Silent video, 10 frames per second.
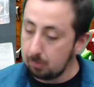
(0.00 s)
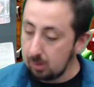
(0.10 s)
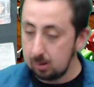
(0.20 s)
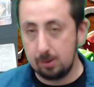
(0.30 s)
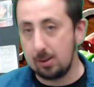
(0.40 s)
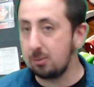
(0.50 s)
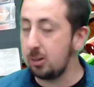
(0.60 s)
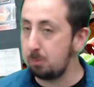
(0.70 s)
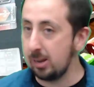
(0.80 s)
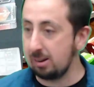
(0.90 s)
If you have 2
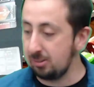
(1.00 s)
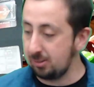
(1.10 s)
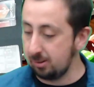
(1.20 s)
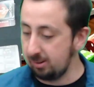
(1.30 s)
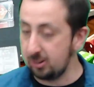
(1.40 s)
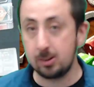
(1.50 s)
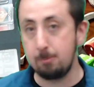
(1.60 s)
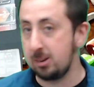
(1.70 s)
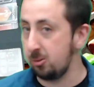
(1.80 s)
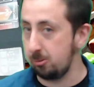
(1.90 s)
players, you're each going to be
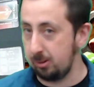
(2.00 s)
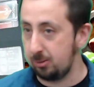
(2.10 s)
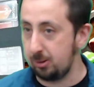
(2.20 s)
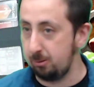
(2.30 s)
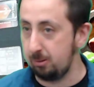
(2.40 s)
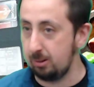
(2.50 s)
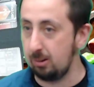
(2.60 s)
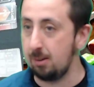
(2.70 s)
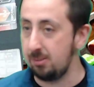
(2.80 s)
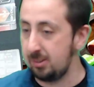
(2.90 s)
controlling 2
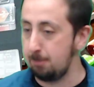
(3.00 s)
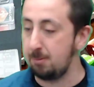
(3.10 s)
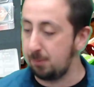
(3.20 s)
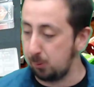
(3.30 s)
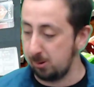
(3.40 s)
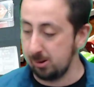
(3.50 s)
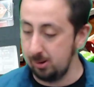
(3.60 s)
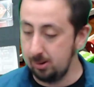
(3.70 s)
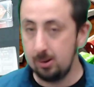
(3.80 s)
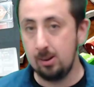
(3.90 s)
of a team of 4.
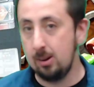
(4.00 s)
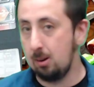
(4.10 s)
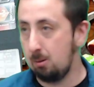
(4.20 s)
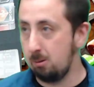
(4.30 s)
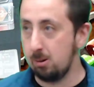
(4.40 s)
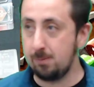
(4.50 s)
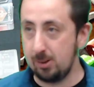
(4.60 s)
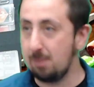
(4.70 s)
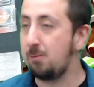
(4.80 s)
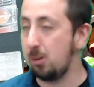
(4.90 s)
Or if you
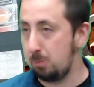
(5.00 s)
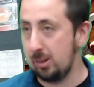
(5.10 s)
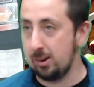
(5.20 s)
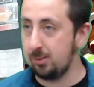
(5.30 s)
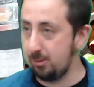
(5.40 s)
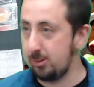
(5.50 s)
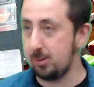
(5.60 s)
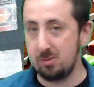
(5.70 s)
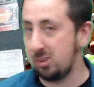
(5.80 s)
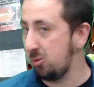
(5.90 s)
have 4 players, you're each going
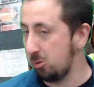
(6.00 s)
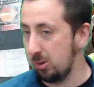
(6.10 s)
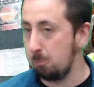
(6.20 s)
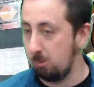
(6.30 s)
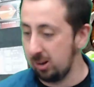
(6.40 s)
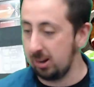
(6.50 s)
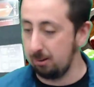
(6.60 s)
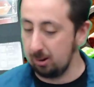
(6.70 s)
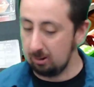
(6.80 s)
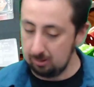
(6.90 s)
to be controlling 1
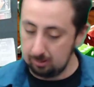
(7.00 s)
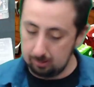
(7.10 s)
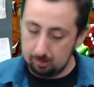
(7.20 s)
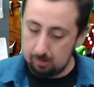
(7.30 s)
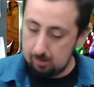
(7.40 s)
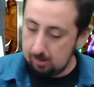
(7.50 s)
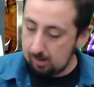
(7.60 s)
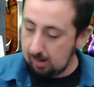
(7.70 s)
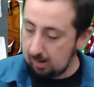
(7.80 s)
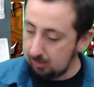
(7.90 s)
hero.
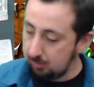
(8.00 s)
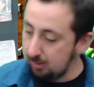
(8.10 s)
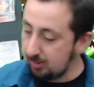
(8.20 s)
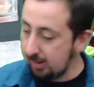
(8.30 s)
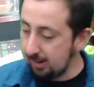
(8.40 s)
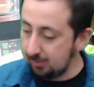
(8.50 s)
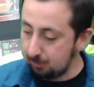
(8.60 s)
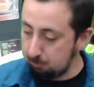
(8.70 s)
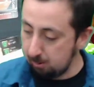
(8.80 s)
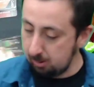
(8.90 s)
So in this case,
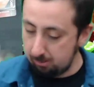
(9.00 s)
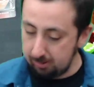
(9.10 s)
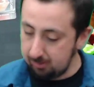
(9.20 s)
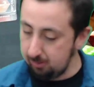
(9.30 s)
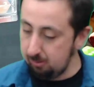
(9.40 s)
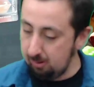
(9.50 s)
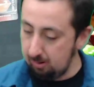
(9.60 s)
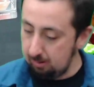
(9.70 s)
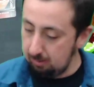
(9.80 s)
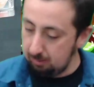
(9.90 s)
we're going to
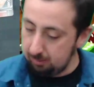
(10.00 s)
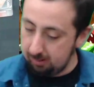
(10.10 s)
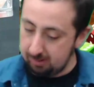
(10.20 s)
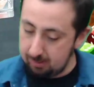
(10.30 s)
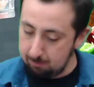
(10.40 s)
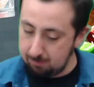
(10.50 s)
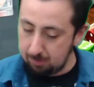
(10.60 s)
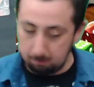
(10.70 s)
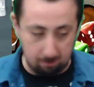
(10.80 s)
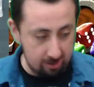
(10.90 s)
do a team of
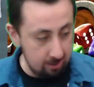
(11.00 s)
3.